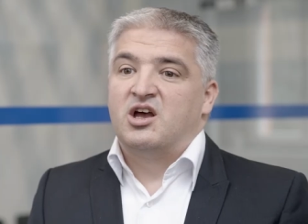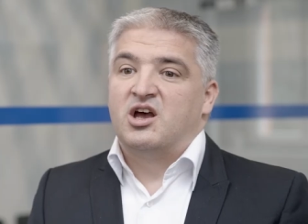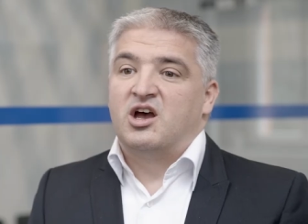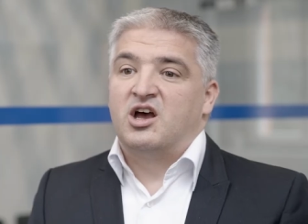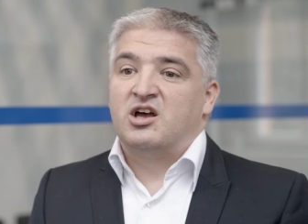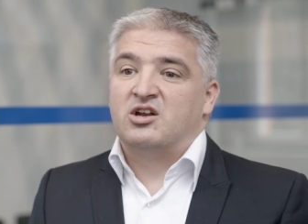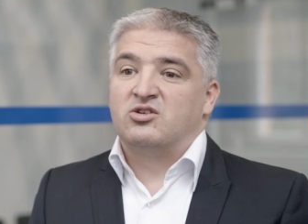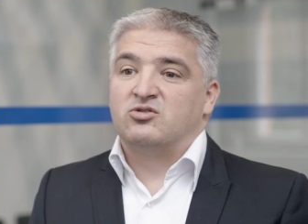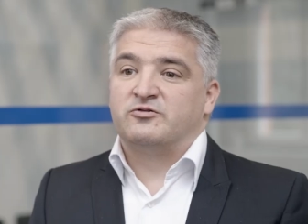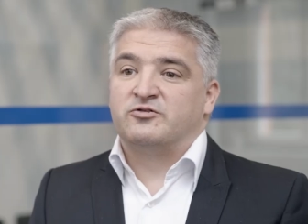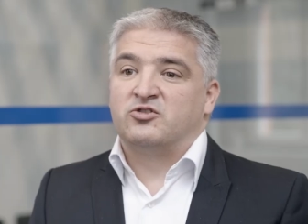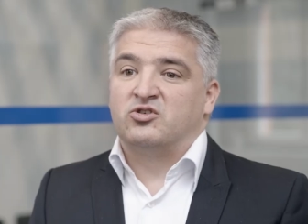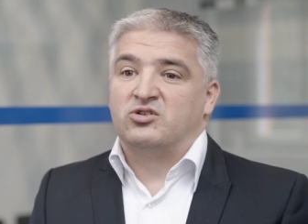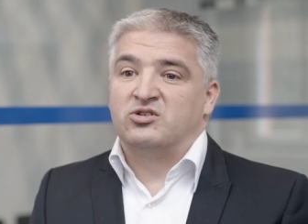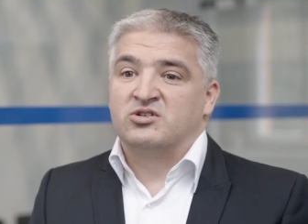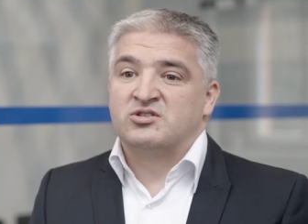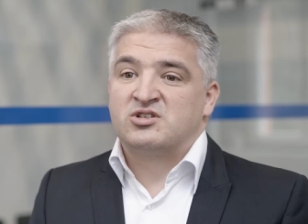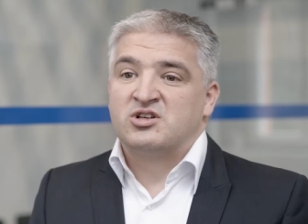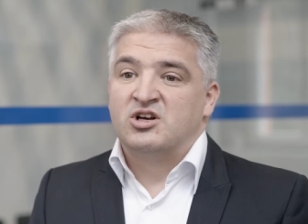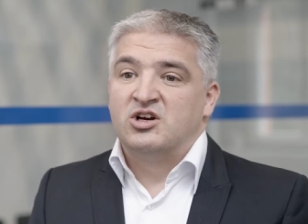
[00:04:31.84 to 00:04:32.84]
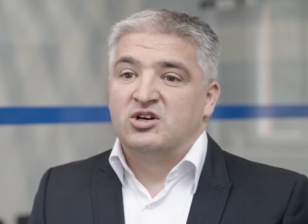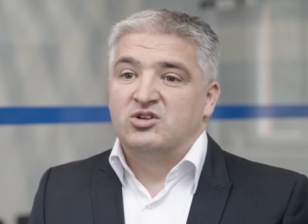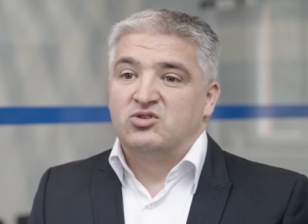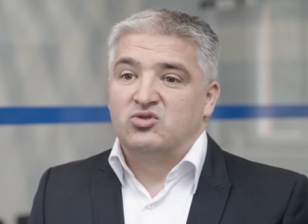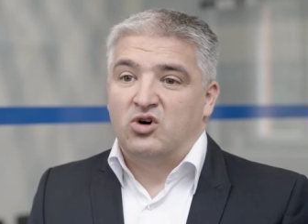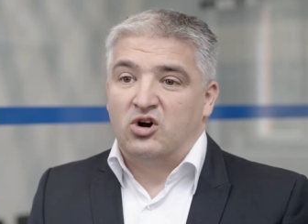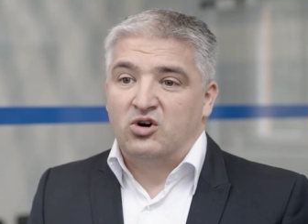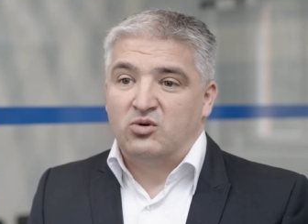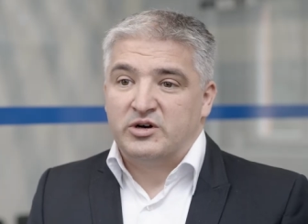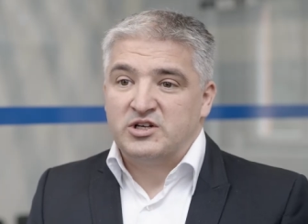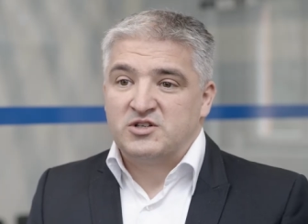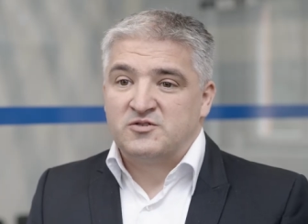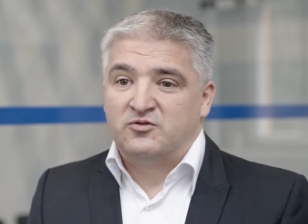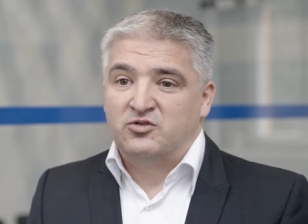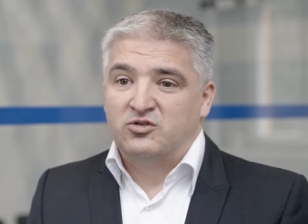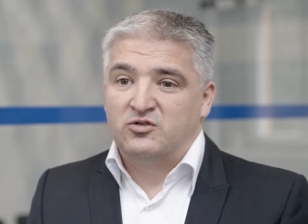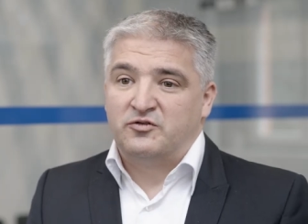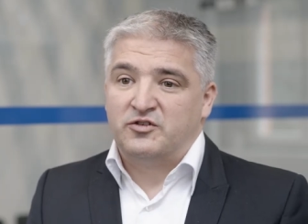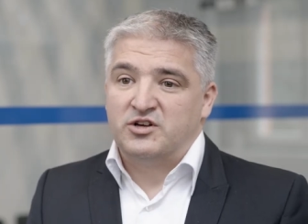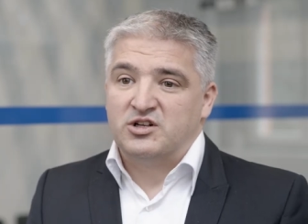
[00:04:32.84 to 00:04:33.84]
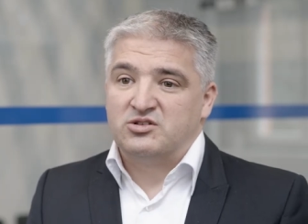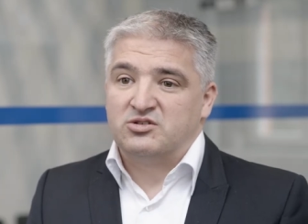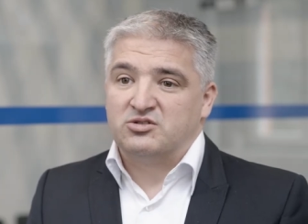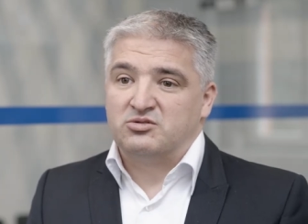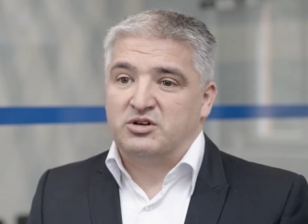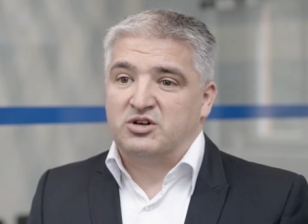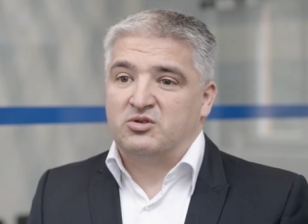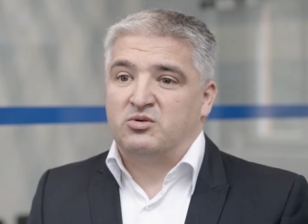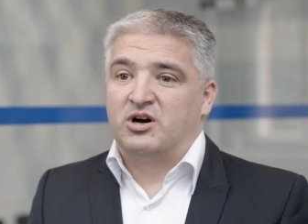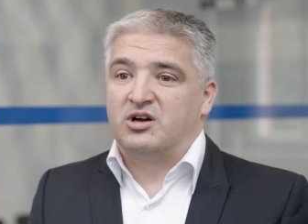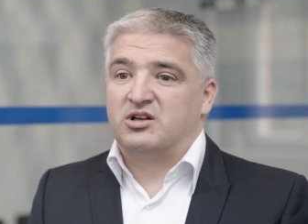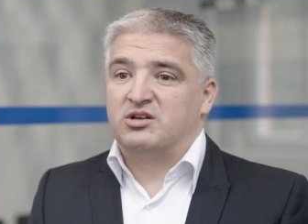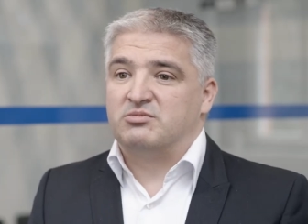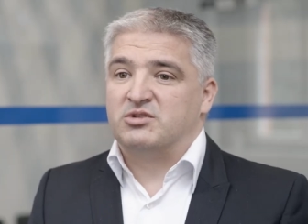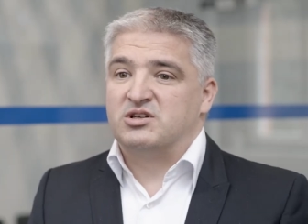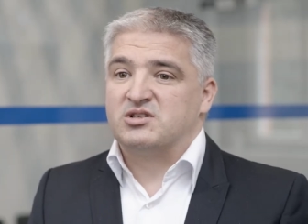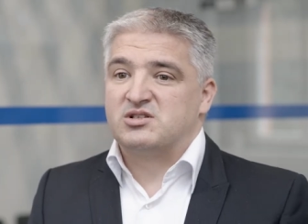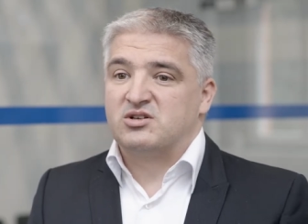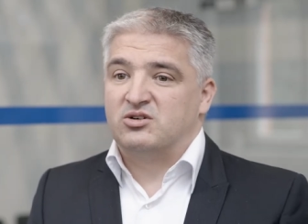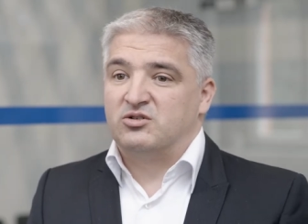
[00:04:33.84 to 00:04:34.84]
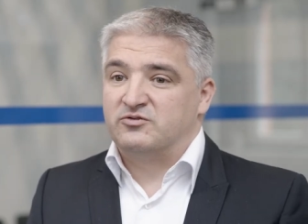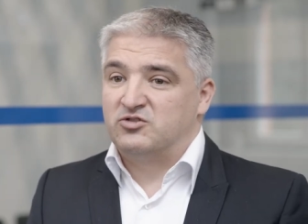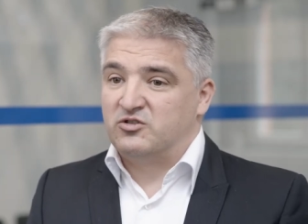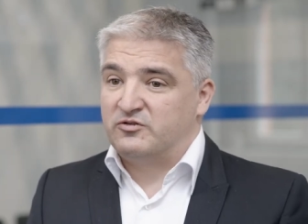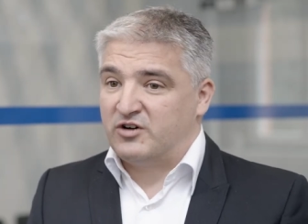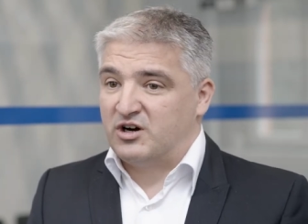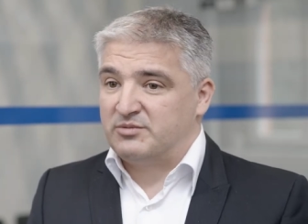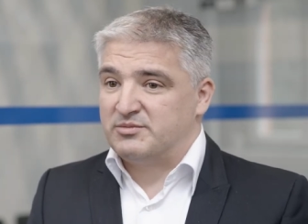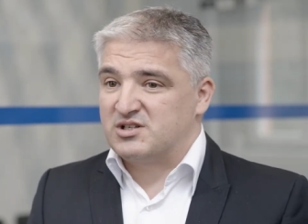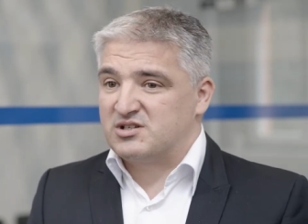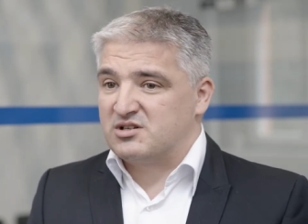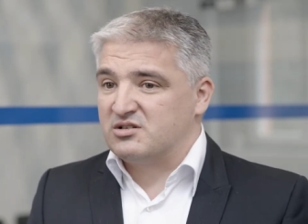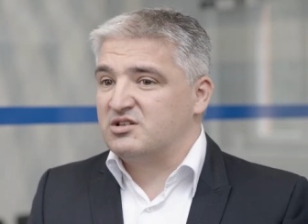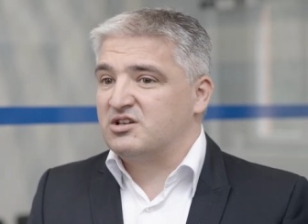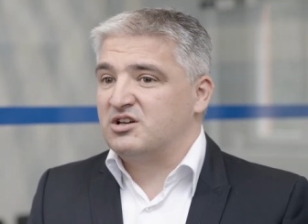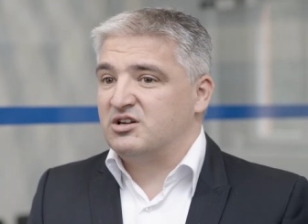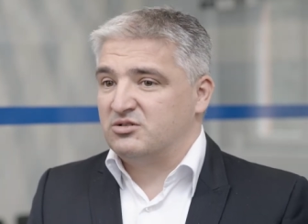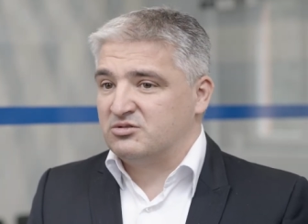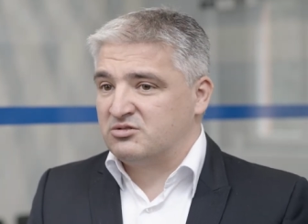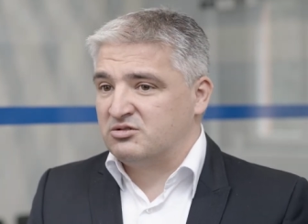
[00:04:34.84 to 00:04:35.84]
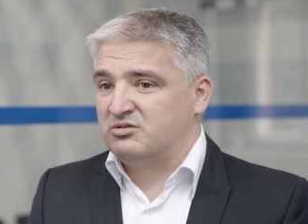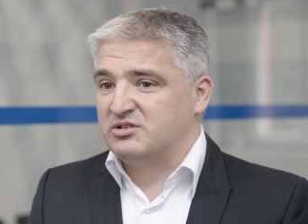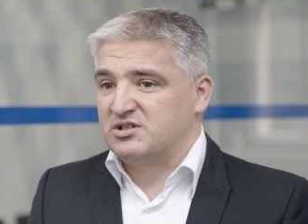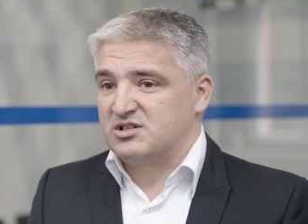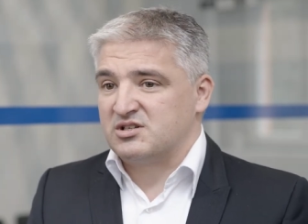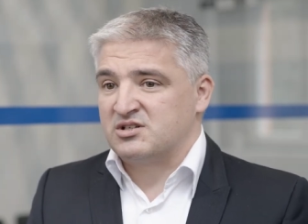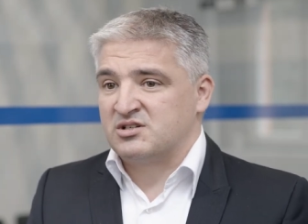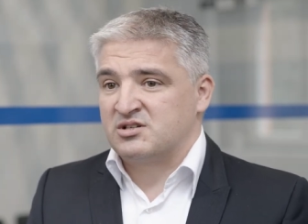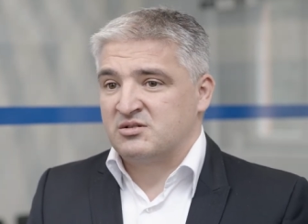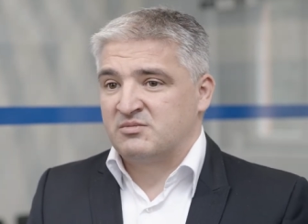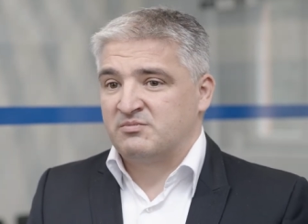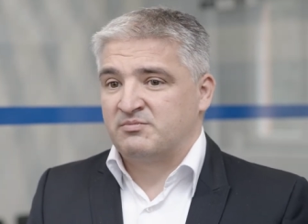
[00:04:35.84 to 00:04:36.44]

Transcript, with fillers: and of course to always fulfill the requirements of the pharmaceutical authorities.